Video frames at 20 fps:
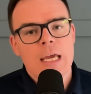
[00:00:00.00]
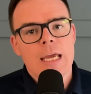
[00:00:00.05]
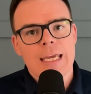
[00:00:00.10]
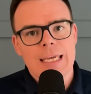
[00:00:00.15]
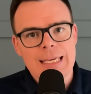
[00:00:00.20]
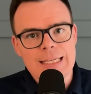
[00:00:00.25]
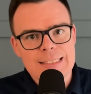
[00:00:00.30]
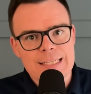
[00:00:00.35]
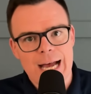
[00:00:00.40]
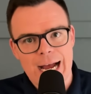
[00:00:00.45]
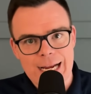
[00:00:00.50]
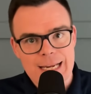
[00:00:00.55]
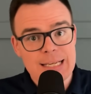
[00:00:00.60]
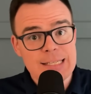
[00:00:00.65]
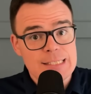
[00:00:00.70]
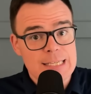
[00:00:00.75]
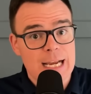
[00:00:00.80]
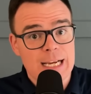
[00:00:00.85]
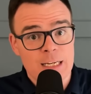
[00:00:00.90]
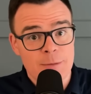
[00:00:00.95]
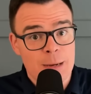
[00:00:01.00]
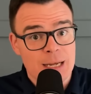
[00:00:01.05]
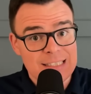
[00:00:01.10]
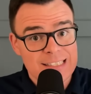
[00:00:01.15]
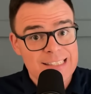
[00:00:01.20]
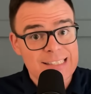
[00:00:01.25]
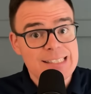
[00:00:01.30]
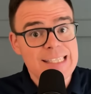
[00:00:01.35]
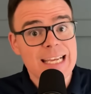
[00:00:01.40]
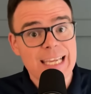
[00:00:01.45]
He's talking about
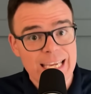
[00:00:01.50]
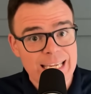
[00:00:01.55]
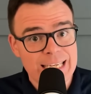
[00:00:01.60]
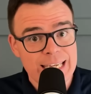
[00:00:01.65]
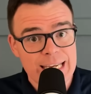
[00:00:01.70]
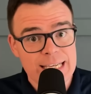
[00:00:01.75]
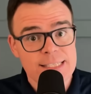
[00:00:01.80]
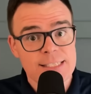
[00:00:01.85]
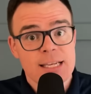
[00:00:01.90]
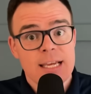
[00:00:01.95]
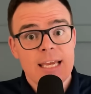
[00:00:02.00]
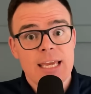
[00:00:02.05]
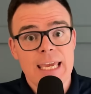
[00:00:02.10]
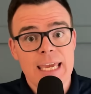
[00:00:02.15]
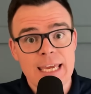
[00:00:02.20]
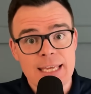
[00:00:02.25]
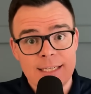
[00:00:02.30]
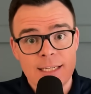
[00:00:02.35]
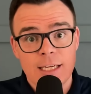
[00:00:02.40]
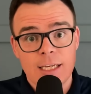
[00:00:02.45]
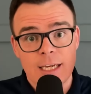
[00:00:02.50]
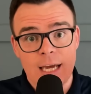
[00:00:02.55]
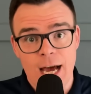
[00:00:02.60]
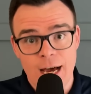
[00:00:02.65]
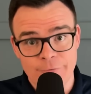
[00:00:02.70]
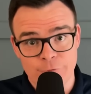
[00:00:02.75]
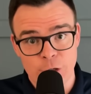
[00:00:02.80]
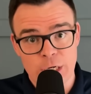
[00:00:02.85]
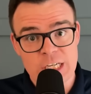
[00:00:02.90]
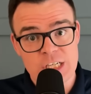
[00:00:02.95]
stickiness in
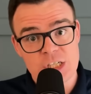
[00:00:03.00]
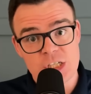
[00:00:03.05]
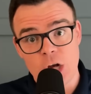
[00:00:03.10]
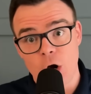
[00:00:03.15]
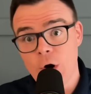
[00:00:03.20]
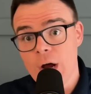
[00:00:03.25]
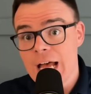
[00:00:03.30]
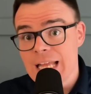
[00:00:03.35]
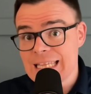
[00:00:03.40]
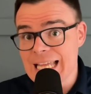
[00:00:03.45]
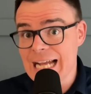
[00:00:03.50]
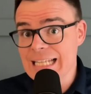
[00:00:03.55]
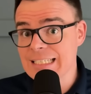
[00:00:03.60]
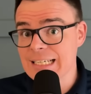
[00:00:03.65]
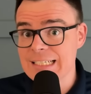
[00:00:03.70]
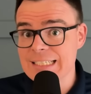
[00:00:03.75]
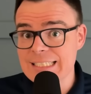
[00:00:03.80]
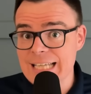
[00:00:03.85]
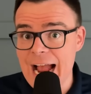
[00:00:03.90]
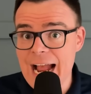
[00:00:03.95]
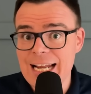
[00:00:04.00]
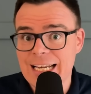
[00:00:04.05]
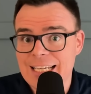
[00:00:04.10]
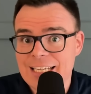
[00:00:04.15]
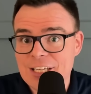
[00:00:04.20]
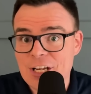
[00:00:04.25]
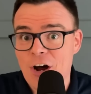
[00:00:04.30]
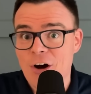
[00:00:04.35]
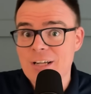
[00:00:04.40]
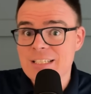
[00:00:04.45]
coverage. So that's exciting.
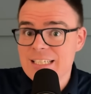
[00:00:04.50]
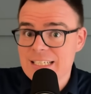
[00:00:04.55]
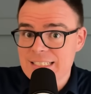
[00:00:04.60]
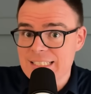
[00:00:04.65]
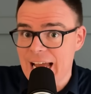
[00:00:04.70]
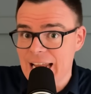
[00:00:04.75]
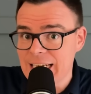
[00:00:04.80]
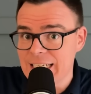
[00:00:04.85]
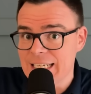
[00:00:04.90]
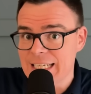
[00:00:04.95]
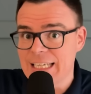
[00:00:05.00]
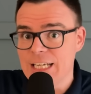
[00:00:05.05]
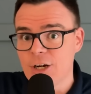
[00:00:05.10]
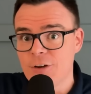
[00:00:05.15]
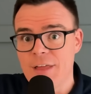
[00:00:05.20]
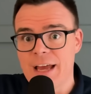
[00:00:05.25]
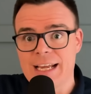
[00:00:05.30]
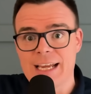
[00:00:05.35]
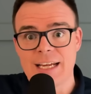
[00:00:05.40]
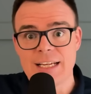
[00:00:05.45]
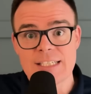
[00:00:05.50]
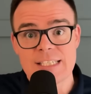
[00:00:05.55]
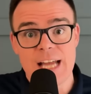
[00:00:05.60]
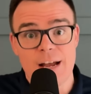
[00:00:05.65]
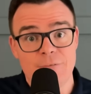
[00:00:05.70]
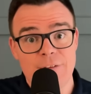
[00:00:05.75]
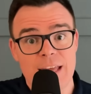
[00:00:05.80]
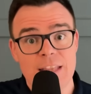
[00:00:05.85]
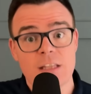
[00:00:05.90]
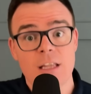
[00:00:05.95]
You know, it's exciting to hear that kind of
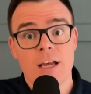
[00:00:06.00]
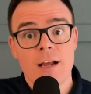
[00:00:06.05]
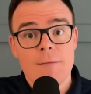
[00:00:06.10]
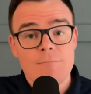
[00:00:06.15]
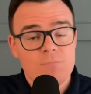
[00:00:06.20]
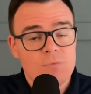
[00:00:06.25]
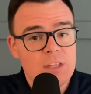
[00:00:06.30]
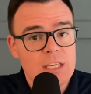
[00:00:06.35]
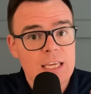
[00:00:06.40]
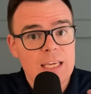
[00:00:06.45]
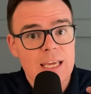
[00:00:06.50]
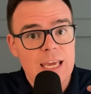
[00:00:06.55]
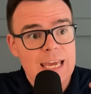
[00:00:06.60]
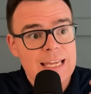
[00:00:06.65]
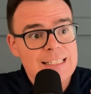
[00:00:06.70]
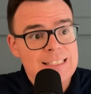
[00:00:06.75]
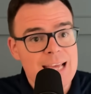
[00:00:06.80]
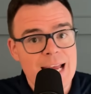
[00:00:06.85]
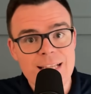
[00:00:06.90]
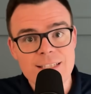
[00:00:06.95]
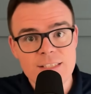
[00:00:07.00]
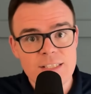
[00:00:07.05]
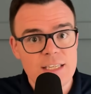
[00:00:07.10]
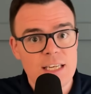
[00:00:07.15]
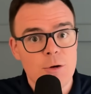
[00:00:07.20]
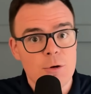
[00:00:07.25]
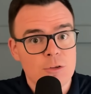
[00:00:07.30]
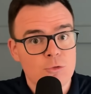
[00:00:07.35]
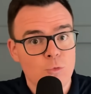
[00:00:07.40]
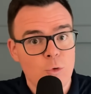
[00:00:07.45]
stuff. And the
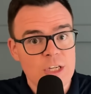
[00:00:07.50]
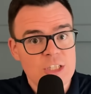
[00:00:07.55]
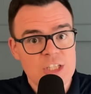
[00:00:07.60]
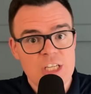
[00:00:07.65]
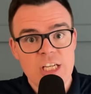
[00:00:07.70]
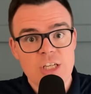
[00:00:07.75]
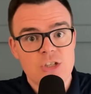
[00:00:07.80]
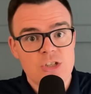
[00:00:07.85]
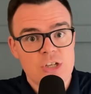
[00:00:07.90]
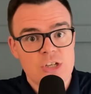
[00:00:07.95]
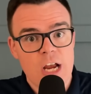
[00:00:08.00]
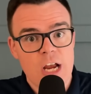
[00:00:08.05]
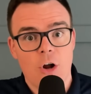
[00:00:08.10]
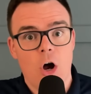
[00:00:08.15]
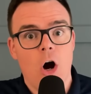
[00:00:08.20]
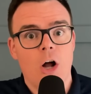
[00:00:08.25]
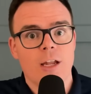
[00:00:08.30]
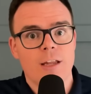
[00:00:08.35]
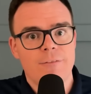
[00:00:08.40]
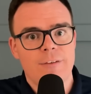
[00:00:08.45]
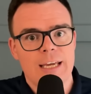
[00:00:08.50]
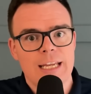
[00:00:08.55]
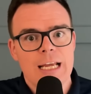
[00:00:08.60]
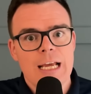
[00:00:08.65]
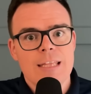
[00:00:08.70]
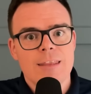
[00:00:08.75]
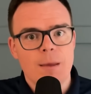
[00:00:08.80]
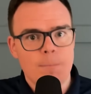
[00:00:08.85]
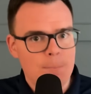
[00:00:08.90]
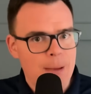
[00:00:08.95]
intensity with which he shared all of it,
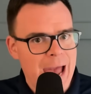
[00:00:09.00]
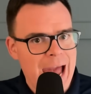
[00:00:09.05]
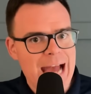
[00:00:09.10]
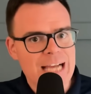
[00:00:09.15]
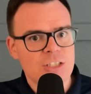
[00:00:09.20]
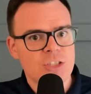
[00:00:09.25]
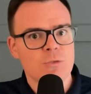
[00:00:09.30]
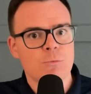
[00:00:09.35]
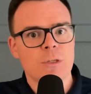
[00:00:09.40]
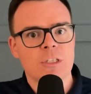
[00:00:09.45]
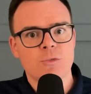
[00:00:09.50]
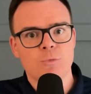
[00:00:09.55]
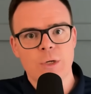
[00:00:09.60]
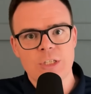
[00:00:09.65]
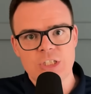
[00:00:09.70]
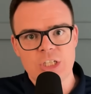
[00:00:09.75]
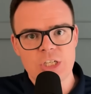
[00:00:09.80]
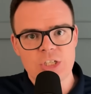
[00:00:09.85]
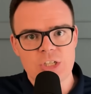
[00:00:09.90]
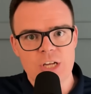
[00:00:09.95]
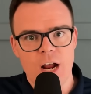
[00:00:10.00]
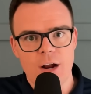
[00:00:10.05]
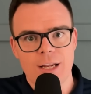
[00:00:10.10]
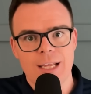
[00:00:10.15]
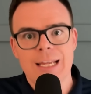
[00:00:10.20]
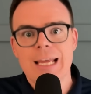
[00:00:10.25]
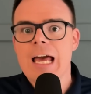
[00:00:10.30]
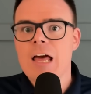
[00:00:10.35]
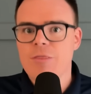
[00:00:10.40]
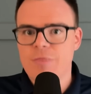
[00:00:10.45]
the passion with which he shared
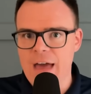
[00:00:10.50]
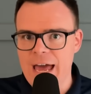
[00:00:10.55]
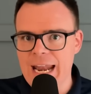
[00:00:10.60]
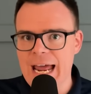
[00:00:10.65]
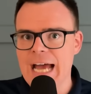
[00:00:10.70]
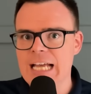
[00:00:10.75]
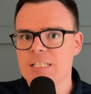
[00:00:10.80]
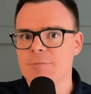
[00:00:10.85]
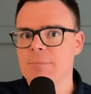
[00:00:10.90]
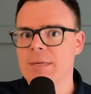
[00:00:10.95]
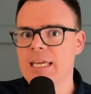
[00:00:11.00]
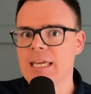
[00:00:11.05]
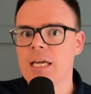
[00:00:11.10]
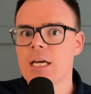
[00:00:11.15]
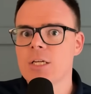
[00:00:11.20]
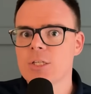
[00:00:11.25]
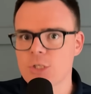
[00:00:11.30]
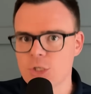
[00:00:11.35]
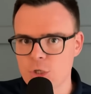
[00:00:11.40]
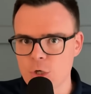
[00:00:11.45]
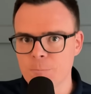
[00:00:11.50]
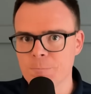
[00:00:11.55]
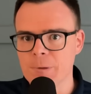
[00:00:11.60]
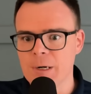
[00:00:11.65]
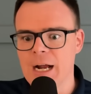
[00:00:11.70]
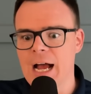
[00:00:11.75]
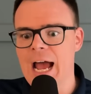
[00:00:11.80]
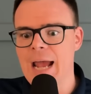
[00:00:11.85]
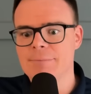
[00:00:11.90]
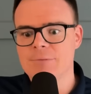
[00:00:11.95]
it, that has me
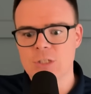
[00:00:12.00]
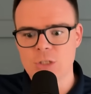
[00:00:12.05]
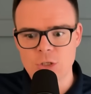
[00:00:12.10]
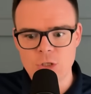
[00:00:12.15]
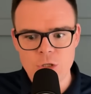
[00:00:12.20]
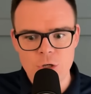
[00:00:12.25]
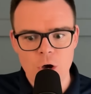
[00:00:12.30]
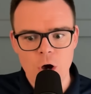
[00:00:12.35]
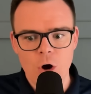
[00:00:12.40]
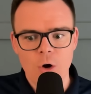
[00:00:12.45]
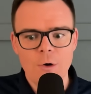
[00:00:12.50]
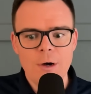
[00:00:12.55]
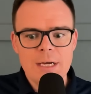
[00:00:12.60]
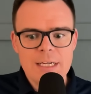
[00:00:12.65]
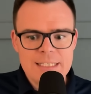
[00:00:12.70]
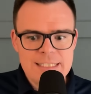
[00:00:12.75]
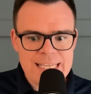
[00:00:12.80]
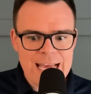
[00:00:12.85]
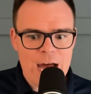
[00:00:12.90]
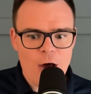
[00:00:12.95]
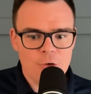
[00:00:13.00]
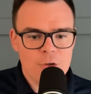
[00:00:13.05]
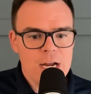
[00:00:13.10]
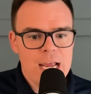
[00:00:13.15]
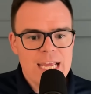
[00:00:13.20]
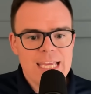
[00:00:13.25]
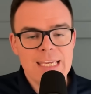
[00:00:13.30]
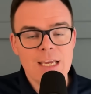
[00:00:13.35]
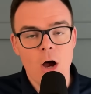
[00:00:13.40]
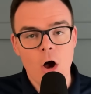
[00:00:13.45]
super hyped, no doubt.
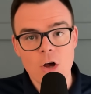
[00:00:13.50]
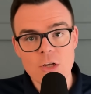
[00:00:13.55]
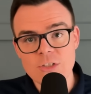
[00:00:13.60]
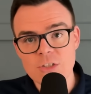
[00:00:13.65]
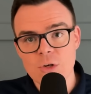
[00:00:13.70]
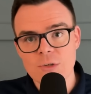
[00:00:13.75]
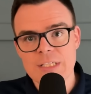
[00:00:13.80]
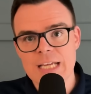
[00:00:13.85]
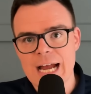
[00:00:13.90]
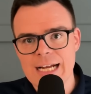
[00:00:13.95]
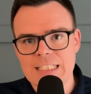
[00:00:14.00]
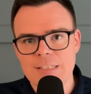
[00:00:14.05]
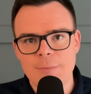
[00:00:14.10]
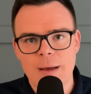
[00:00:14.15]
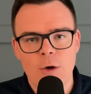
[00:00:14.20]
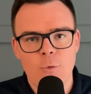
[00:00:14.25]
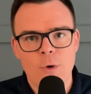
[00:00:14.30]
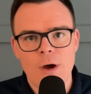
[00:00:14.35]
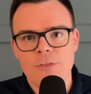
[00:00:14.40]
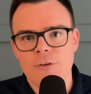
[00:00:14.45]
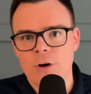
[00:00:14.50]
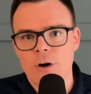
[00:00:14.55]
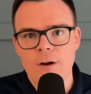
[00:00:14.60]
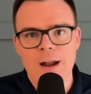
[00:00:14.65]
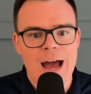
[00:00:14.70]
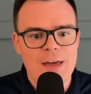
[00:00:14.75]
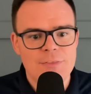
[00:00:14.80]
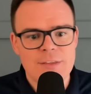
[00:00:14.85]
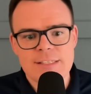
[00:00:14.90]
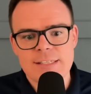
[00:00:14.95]
He also talked about whether or
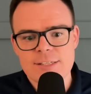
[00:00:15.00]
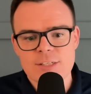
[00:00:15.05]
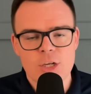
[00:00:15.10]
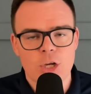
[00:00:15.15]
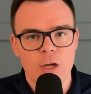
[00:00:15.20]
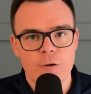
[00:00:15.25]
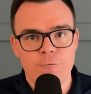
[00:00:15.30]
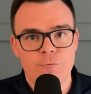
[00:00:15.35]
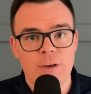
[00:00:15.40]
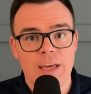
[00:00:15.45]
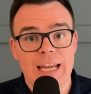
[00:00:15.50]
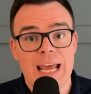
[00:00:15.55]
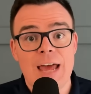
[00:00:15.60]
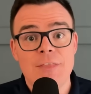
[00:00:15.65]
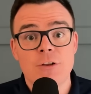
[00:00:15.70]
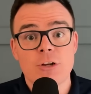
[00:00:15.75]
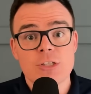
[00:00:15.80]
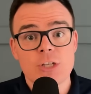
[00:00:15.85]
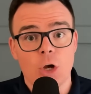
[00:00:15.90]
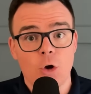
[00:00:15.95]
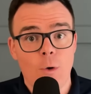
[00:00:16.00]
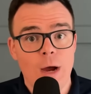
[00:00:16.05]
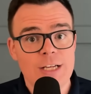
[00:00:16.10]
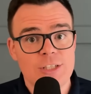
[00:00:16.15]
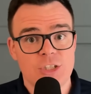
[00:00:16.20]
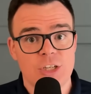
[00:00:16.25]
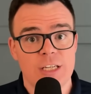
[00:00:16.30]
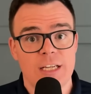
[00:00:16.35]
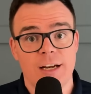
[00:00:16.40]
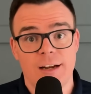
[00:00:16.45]
not this is a good fit. And there's a
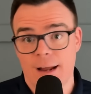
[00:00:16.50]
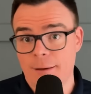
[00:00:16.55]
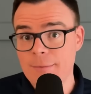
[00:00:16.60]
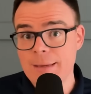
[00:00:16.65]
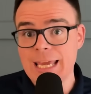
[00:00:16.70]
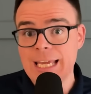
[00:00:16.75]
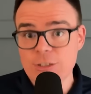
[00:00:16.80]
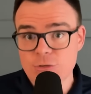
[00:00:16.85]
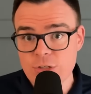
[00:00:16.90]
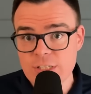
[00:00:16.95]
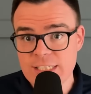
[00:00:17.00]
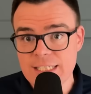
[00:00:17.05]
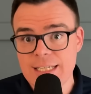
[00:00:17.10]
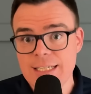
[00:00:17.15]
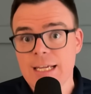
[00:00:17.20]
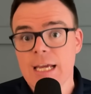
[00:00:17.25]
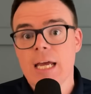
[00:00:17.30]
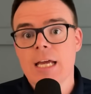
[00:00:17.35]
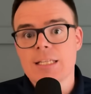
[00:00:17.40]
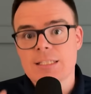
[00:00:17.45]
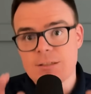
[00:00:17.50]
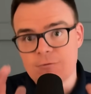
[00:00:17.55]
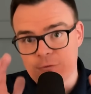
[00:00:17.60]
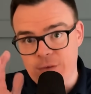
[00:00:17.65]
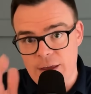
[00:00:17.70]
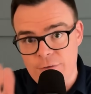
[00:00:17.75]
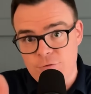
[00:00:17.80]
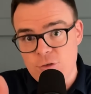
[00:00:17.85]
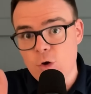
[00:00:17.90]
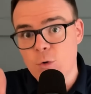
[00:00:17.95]
question here, and I'm interested
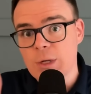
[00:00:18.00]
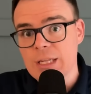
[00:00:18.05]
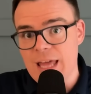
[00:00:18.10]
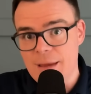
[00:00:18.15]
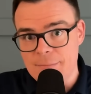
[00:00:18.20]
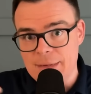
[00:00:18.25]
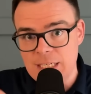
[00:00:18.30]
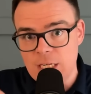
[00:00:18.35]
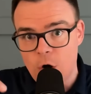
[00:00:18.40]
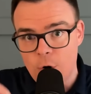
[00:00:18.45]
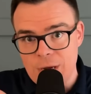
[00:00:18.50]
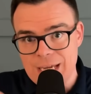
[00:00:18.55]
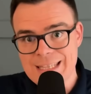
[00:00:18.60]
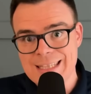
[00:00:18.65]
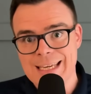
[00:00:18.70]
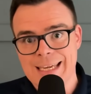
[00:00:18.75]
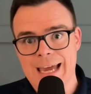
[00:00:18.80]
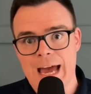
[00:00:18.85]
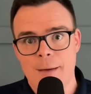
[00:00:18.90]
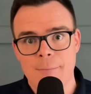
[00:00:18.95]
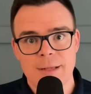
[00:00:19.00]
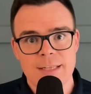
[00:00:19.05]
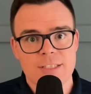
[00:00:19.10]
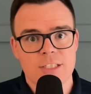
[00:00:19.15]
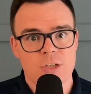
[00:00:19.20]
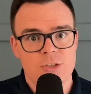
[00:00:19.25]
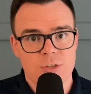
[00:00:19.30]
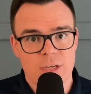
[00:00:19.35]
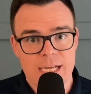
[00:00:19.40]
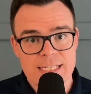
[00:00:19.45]
if you will let me know in the comments,
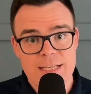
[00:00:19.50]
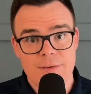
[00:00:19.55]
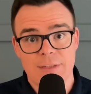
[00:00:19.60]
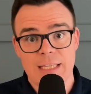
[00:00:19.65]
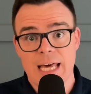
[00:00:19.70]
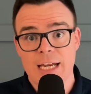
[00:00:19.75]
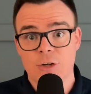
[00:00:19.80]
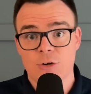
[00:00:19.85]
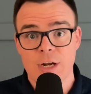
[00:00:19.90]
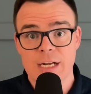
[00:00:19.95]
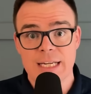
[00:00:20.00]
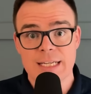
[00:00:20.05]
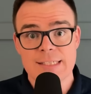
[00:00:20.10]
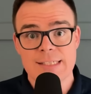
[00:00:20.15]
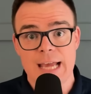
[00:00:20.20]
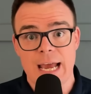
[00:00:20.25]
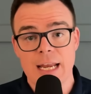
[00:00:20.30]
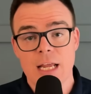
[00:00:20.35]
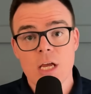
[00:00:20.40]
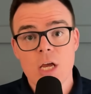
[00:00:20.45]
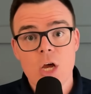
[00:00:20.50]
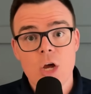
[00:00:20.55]
because you guys have a lot of great insight.